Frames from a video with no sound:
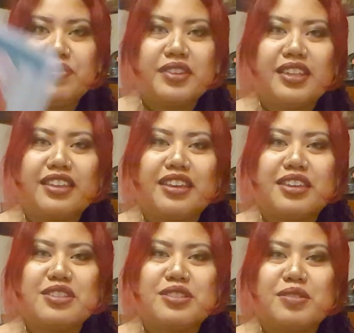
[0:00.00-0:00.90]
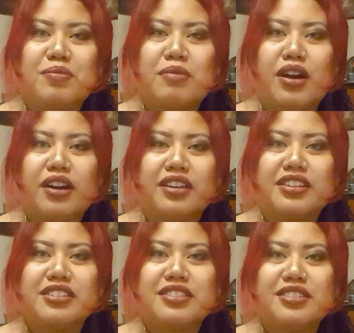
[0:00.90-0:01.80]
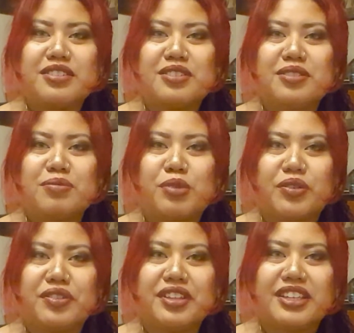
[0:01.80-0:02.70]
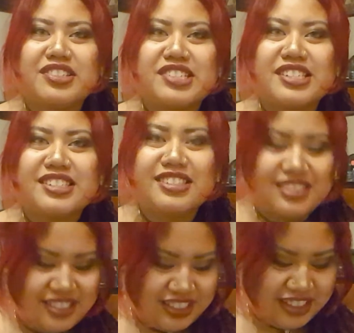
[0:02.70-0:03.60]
And because Ma's were religious.